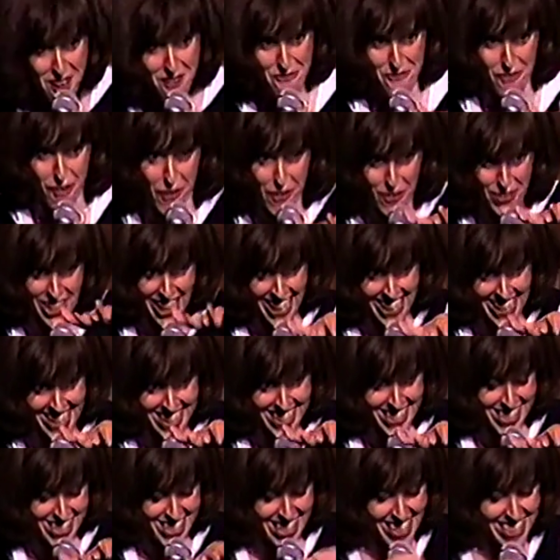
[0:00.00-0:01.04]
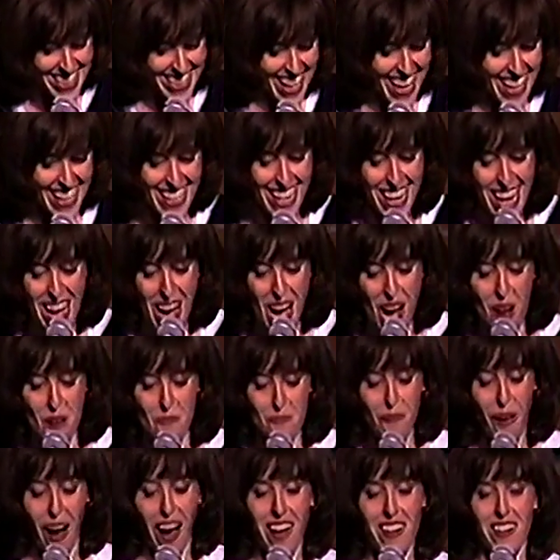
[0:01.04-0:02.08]
focused on that
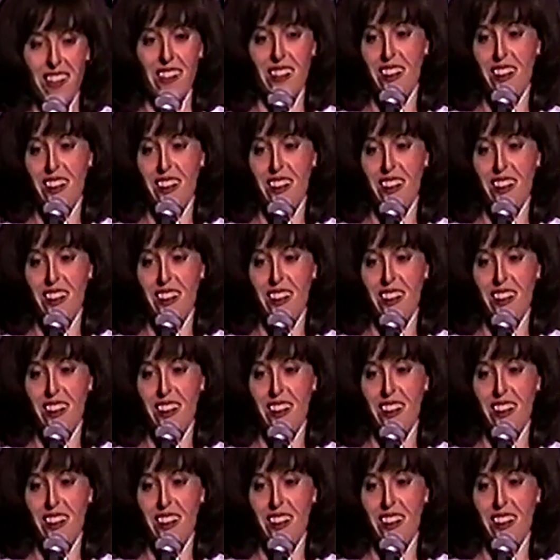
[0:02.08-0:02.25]
bottle